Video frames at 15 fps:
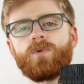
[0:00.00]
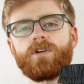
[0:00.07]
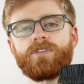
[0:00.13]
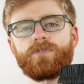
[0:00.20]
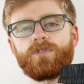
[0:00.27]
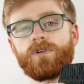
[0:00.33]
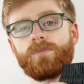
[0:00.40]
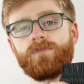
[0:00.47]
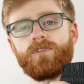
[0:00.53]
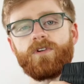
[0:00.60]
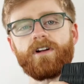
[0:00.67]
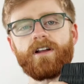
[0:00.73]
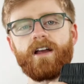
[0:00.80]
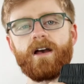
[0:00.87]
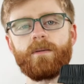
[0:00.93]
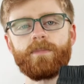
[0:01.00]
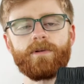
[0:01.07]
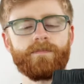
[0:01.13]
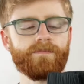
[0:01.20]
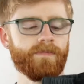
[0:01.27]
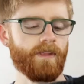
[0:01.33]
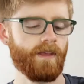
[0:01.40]
with room for a cup.
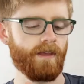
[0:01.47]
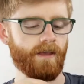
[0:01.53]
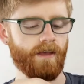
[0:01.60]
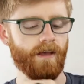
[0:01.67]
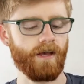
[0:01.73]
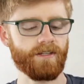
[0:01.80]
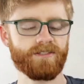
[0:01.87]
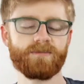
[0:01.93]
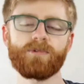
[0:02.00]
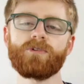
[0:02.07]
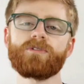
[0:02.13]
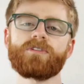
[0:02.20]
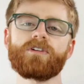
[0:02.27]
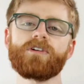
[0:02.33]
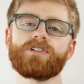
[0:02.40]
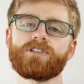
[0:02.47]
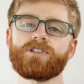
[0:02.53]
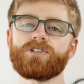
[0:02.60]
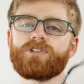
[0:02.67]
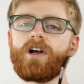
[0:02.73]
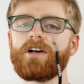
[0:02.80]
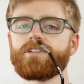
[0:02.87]
A smooth
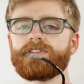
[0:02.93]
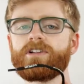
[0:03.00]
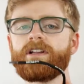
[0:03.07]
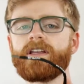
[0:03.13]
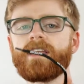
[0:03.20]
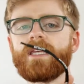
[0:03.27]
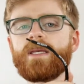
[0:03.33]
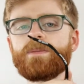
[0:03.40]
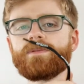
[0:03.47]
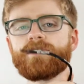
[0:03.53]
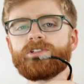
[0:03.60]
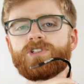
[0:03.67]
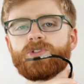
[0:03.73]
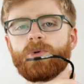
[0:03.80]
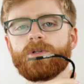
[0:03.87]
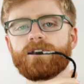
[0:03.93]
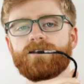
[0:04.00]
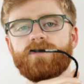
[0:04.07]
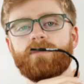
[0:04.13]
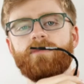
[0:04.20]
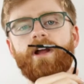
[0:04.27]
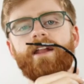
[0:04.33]
cushioned drawstring keeps the shorts
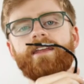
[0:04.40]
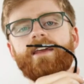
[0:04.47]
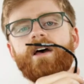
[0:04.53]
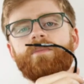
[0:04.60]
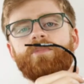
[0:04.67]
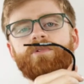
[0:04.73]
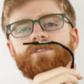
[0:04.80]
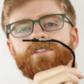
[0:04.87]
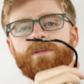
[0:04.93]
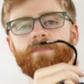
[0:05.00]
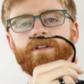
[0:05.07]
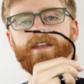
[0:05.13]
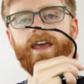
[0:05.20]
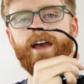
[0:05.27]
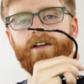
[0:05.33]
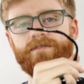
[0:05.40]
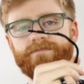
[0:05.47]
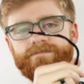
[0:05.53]
from riding up or slipping down.